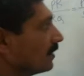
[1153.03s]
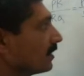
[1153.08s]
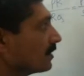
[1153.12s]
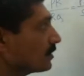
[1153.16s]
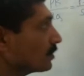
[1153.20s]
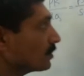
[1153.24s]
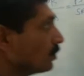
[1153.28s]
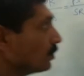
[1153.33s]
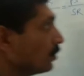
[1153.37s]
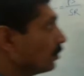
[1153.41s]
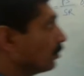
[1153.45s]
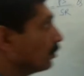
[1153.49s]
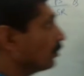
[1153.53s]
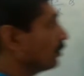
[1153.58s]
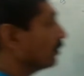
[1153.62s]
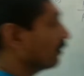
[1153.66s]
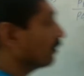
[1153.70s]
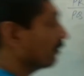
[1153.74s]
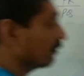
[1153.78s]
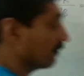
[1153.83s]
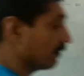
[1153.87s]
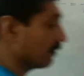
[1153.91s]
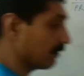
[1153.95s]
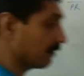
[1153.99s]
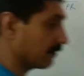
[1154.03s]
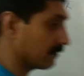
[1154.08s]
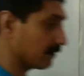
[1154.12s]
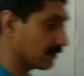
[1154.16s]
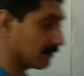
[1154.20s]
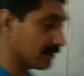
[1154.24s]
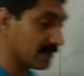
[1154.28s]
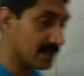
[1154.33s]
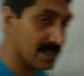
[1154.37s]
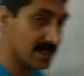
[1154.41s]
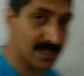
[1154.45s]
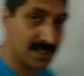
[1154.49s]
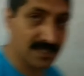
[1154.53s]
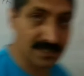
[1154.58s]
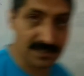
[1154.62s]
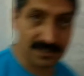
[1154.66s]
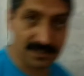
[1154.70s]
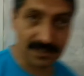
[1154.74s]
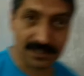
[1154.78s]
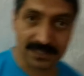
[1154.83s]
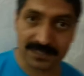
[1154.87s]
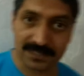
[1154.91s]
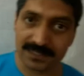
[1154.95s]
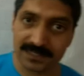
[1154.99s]
So this is
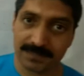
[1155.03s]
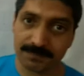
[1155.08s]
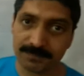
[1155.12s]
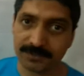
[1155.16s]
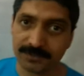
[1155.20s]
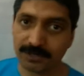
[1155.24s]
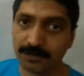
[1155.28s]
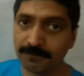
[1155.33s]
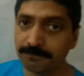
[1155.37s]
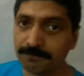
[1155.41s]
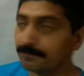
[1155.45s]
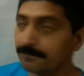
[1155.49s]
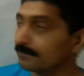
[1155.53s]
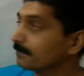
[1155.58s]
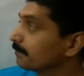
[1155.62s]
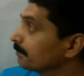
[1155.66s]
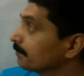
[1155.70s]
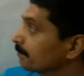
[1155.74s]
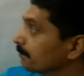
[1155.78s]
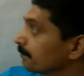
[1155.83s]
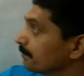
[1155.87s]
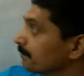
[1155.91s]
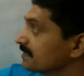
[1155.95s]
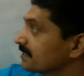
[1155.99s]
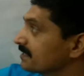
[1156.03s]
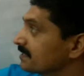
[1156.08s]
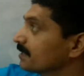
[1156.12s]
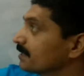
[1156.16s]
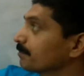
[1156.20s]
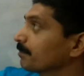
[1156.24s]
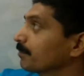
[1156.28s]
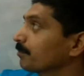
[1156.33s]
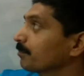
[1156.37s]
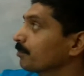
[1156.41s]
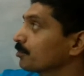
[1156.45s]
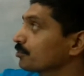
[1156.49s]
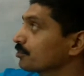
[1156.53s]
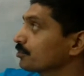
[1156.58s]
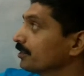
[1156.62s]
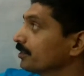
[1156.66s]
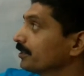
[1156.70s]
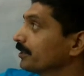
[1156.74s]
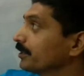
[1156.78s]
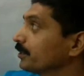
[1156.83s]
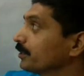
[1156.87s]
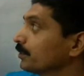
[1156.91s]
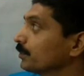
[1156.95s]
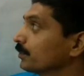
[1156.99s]
the concept of basic
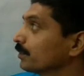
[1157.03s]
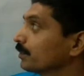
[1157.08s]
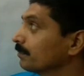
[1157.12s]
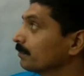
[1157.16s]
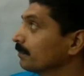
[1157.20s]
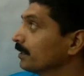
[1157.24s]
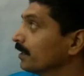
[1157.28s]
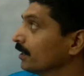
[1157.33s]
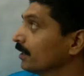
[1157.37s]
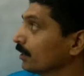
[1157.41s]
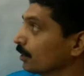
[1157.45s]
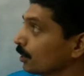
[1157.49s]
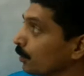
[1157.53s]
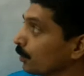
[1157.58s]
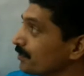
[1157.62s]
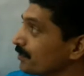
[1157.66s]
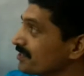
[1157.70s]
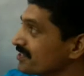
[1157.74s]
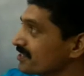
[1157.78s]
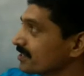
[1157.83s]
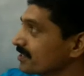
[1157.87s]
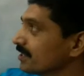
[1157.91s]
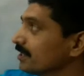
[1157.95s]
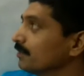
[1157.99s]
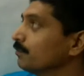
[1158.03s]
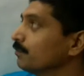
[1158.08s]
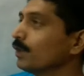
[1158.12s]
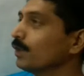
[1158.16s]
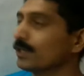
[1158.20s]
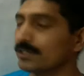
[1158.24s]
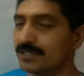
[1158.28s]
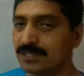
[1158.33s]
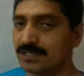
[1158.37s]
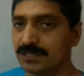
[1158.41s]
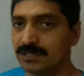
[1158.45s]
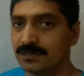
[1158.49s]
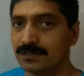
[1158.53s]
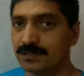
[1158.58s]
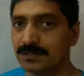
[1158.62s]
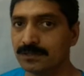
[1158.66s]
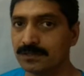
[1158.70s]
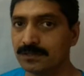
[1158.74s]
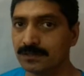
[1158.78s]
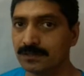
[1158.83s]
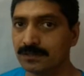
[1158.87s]
proportionality theorem. Now it's converse.